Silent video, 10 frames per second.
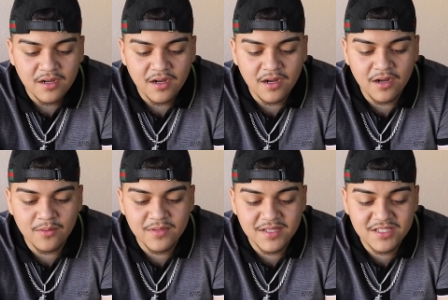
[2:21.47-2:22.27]

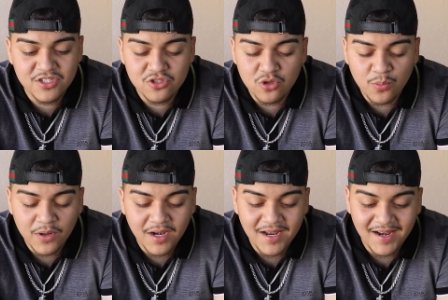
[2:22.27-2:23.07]
Um, it's a super
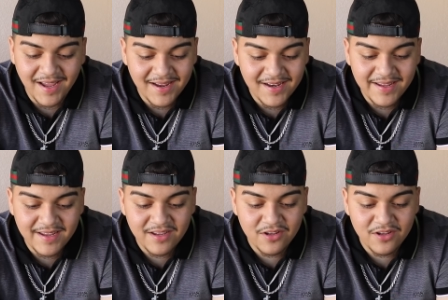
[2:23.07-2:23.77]
clean lightning.